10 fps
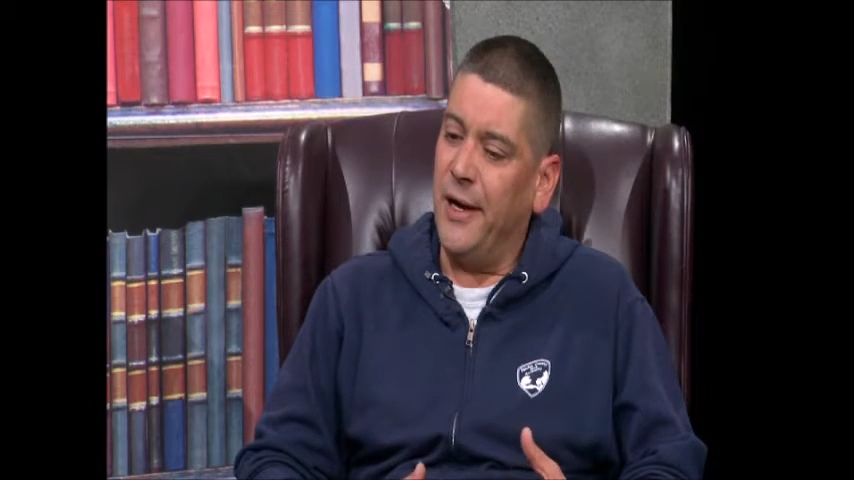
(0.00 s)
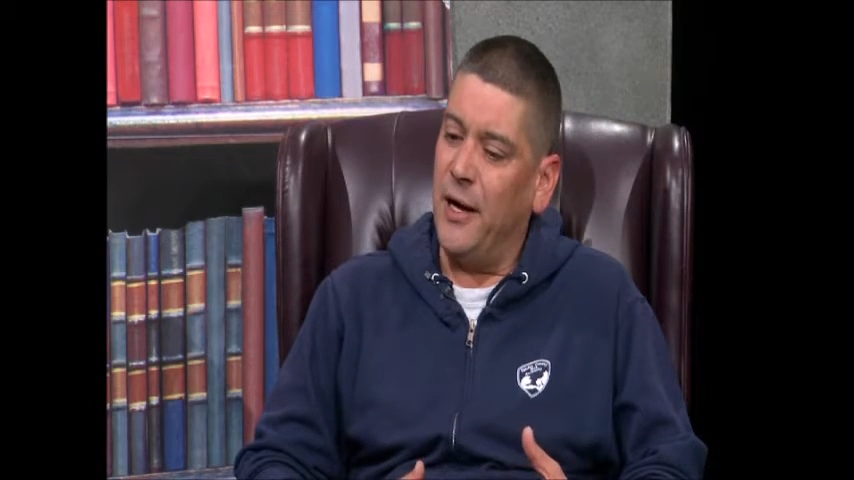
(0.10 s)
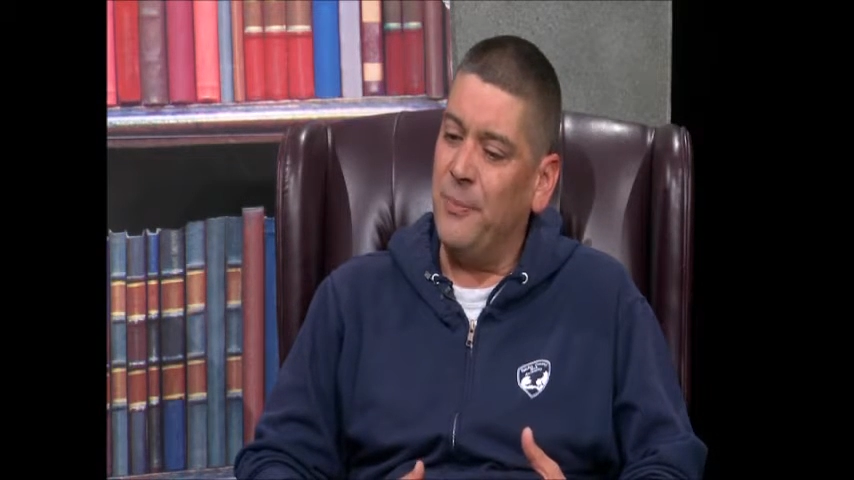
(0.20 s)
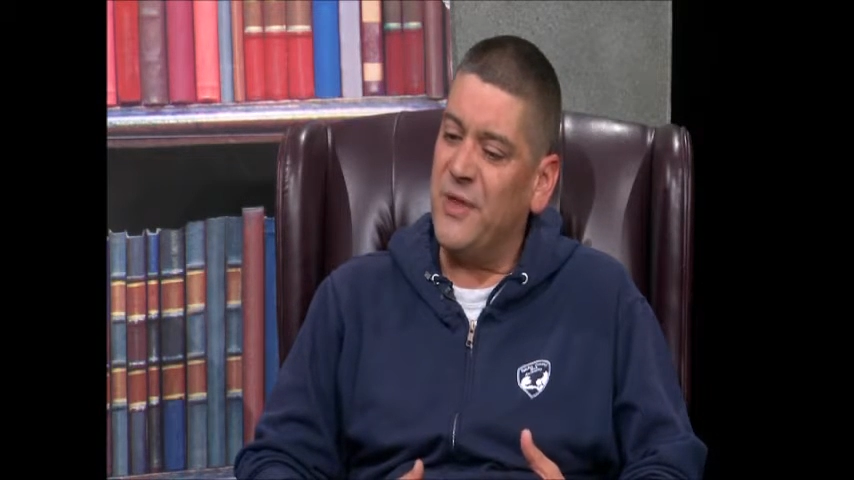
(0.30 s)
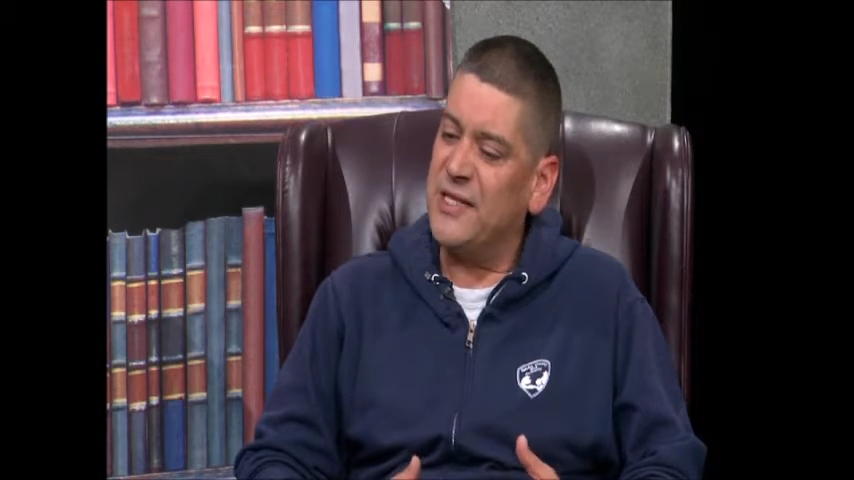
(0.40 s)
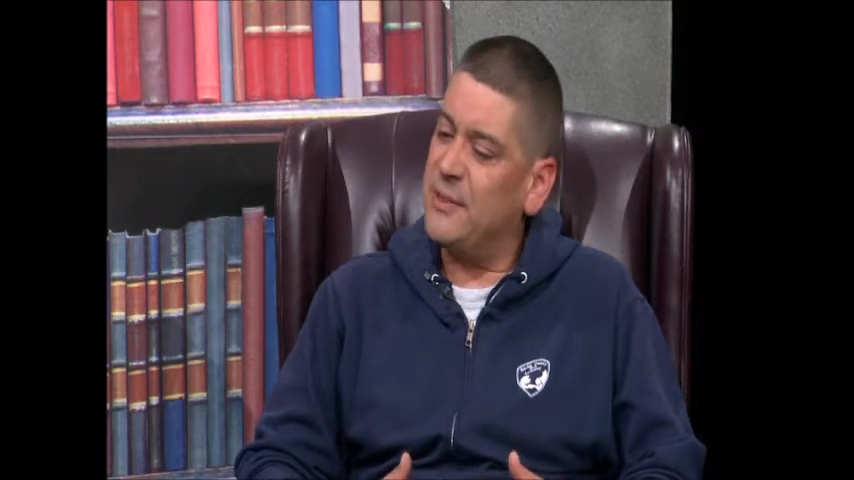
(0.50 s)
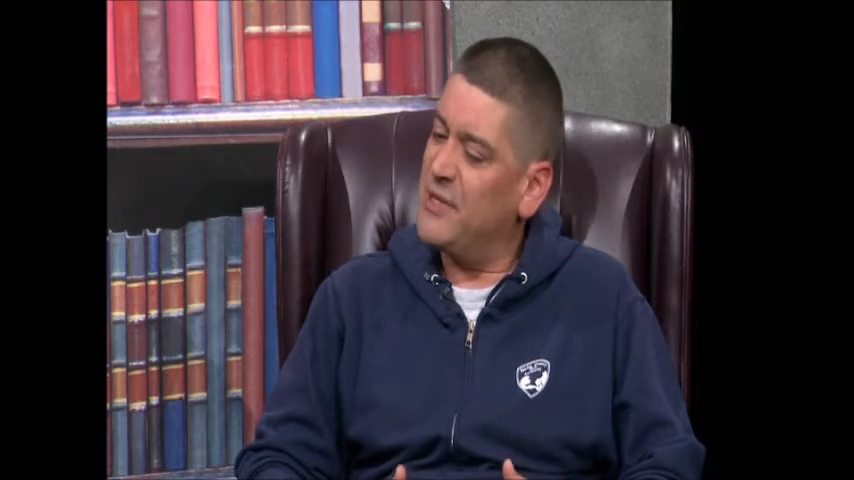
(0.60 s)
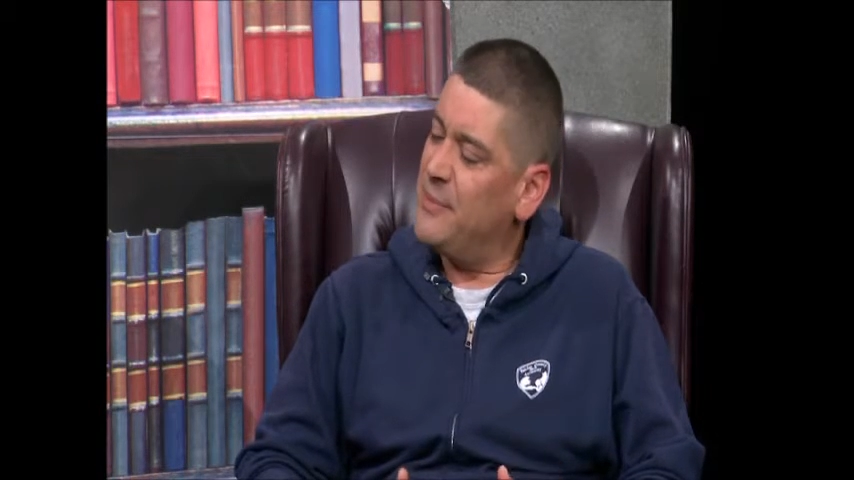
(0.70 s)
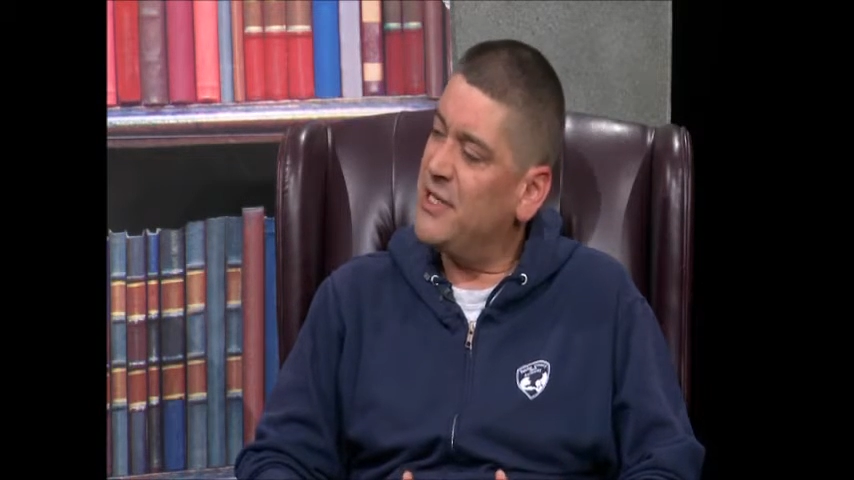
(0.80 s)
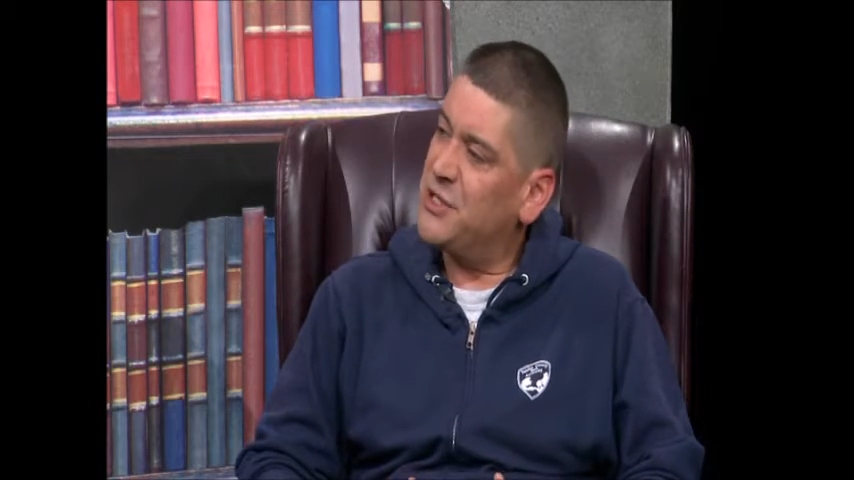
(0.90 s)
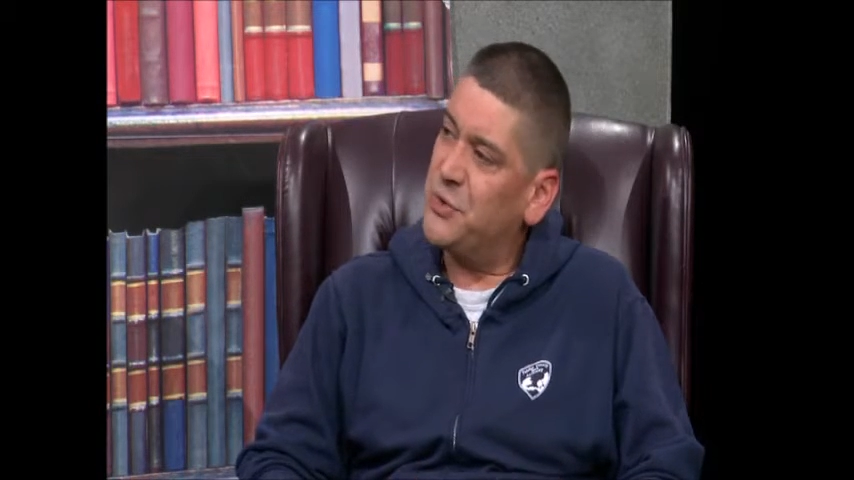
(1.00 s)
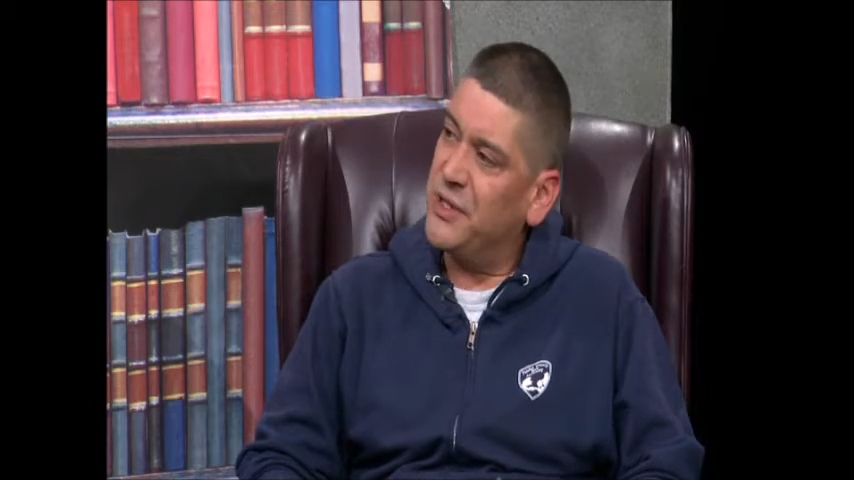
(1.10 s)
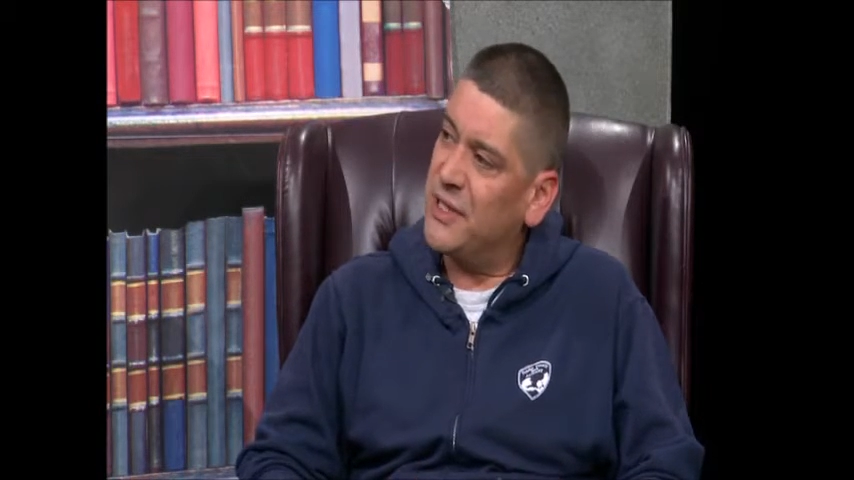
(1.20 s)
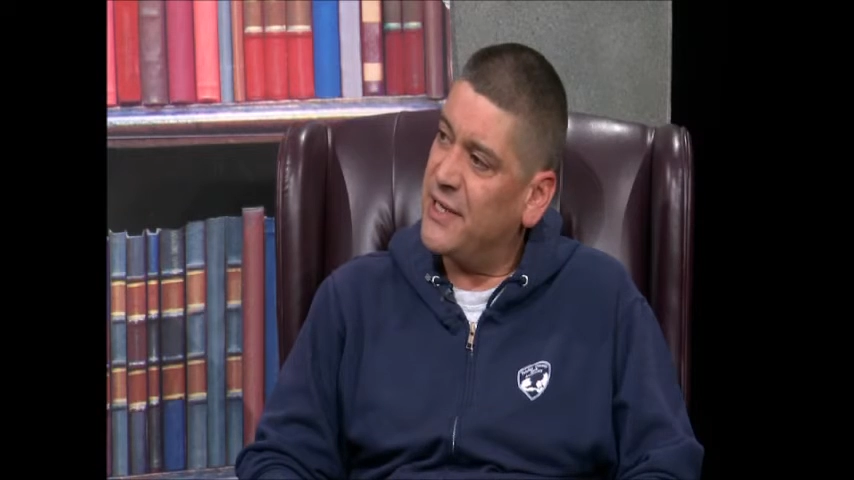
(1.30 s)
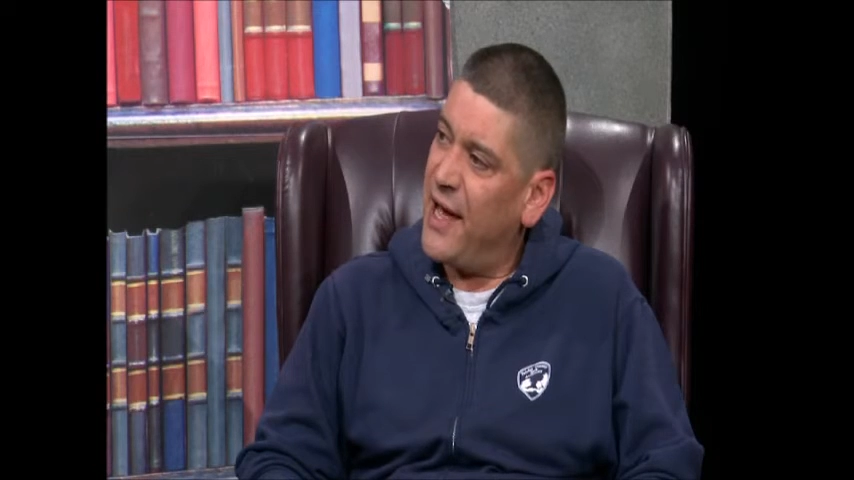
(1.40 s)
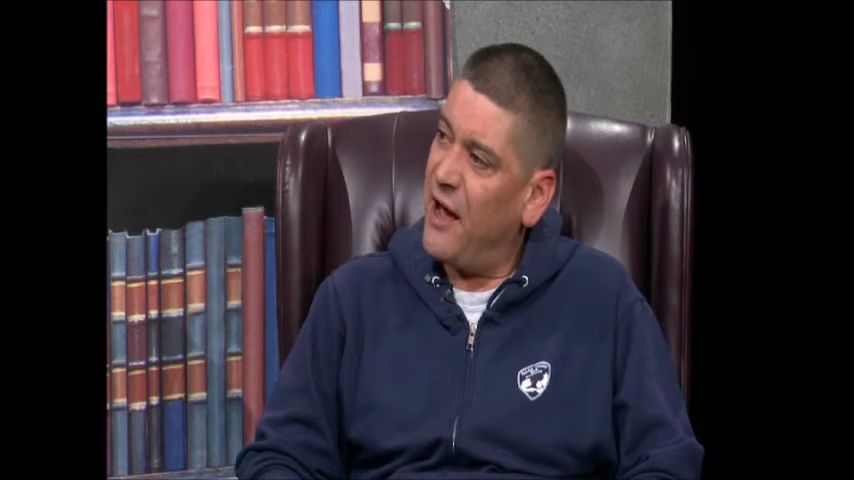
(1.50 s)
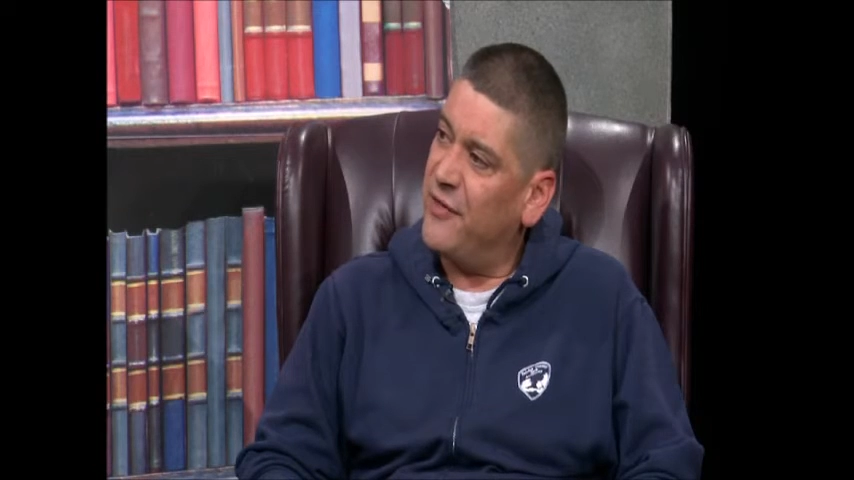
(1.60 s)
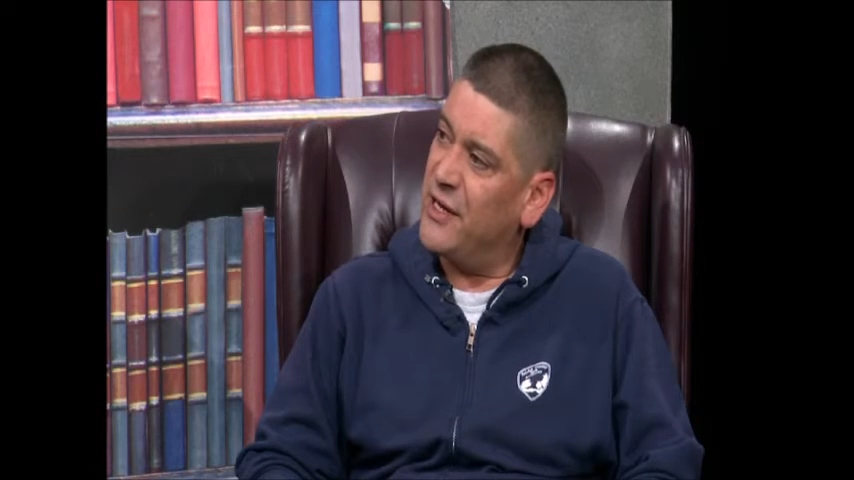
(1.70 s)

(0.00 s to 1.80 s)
um, that sometimes history doesn't have,